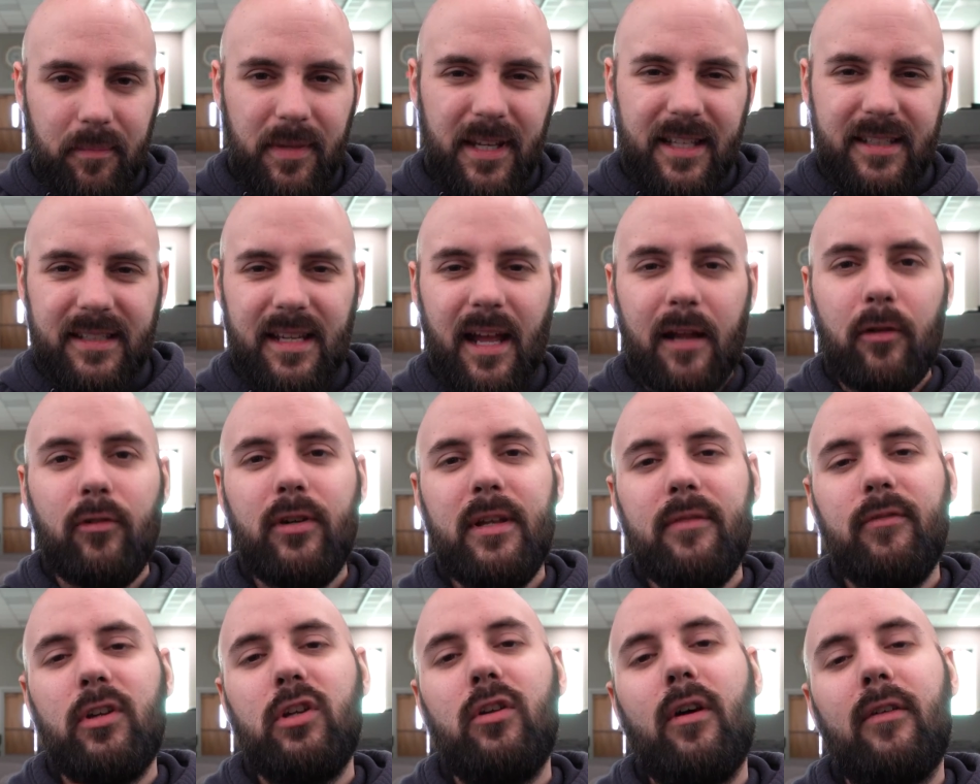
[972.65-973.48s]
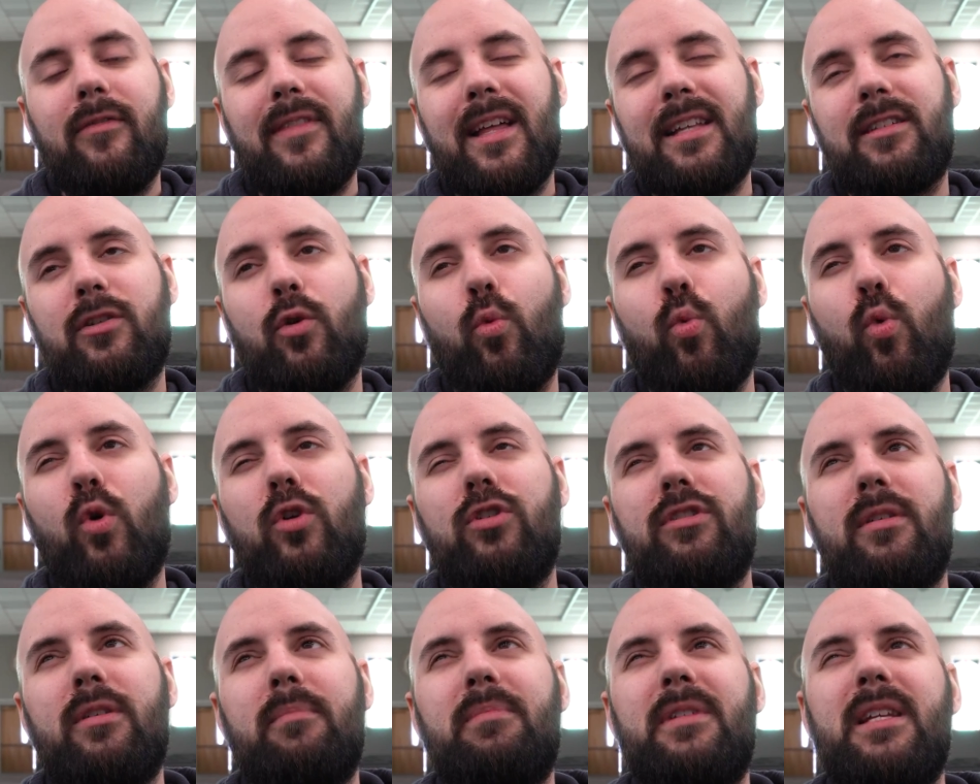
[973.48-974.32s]
because I don't even know if that's a
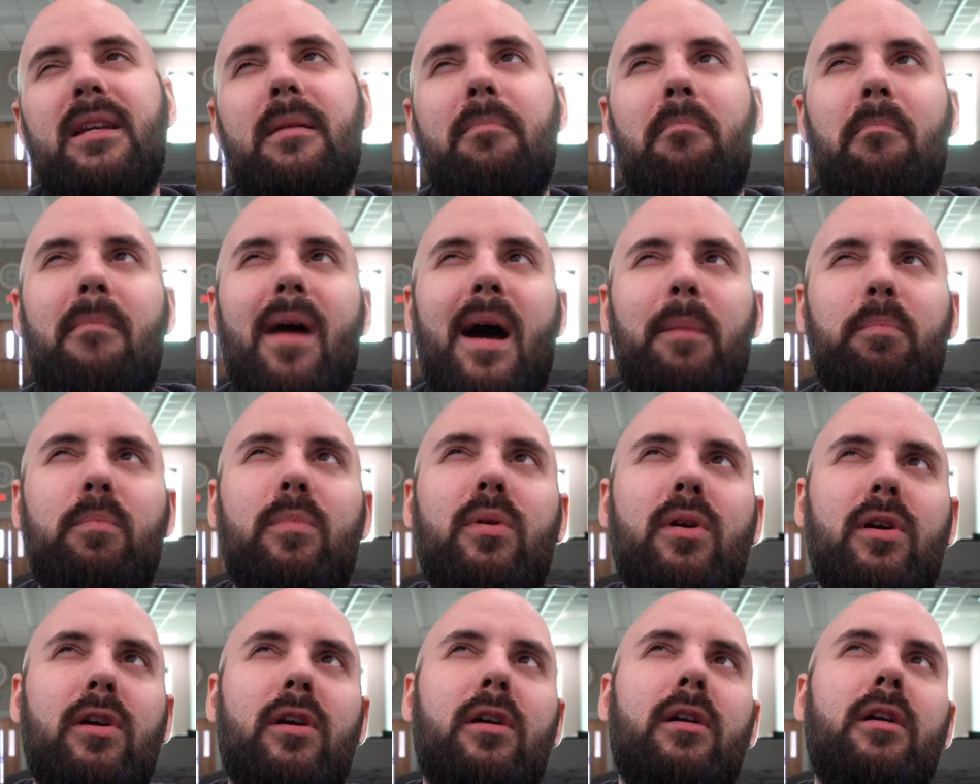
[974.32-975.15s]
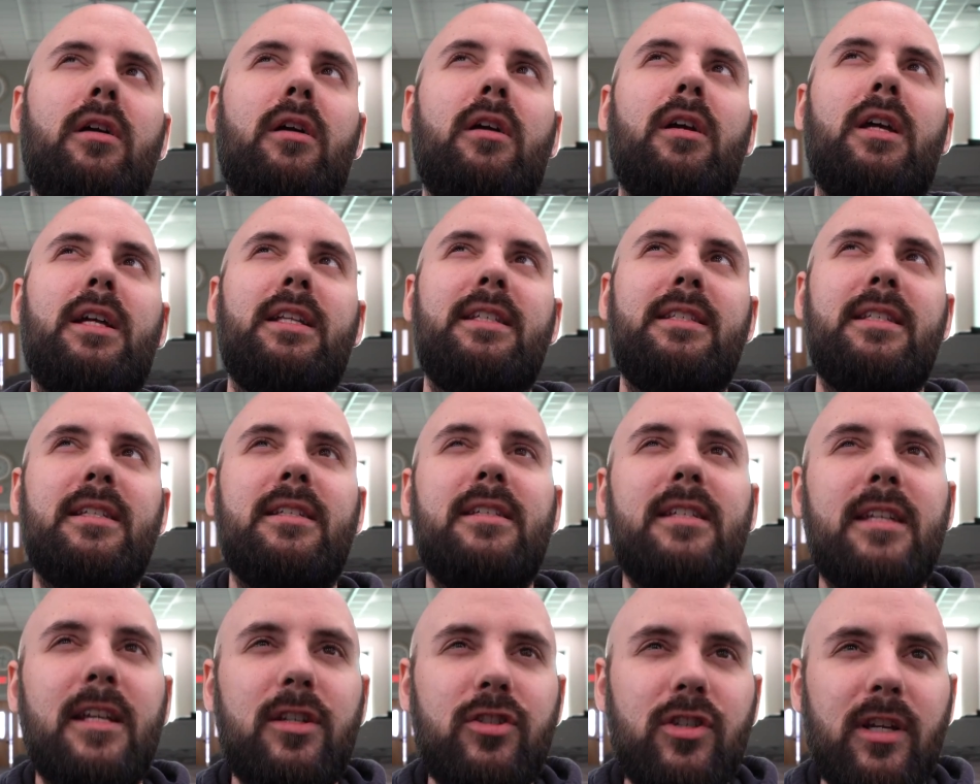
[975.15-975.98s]
worship team member
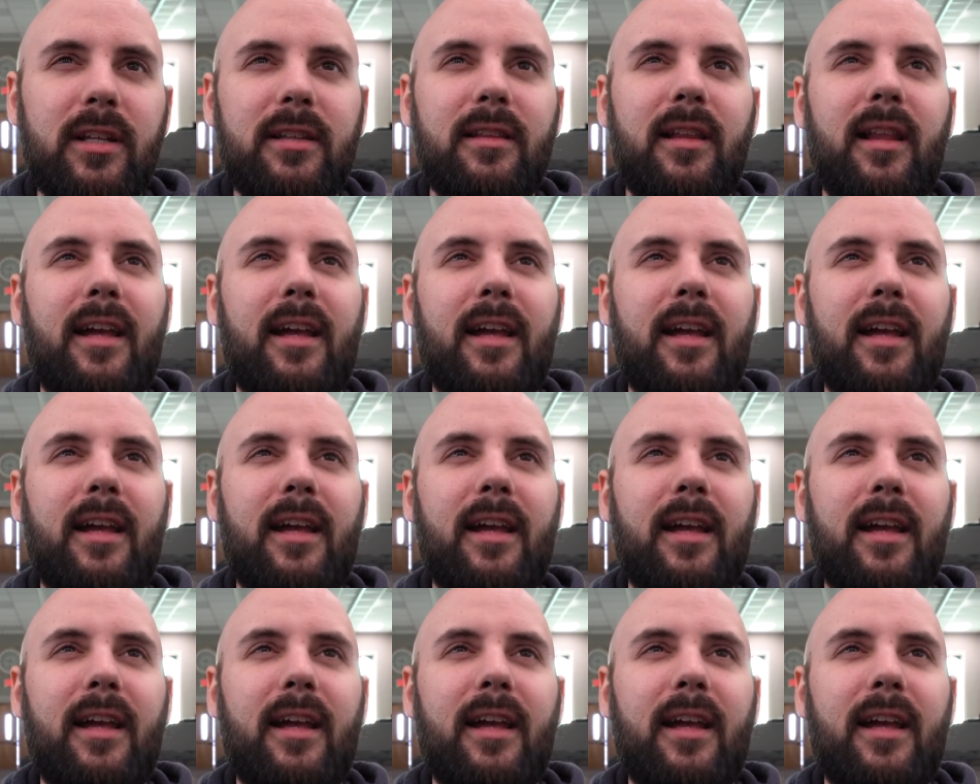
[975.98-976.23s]
decision.